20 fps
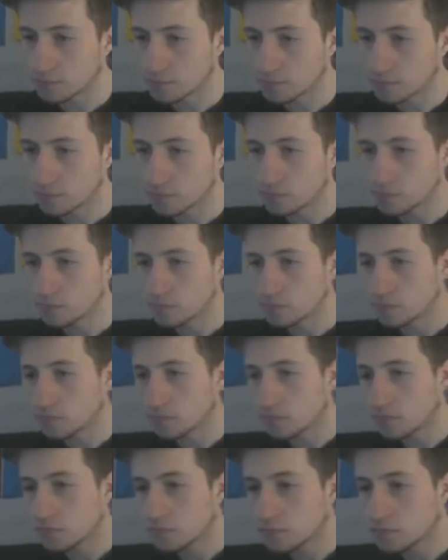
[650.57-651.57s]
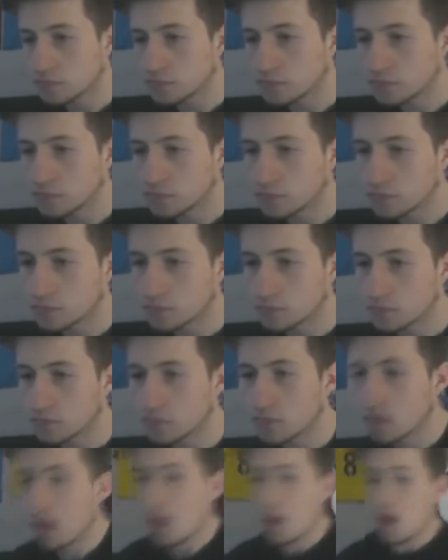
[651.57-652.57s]

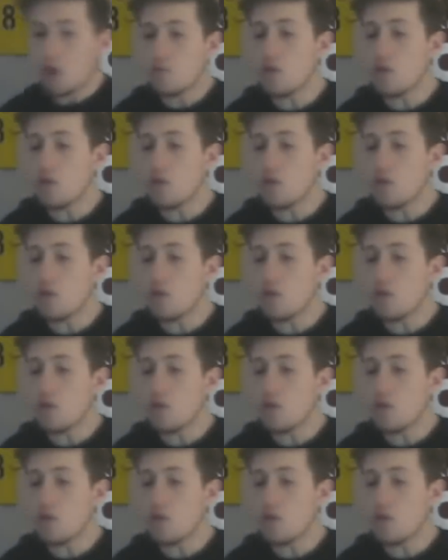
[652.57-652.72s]
No one is speaking in this clip.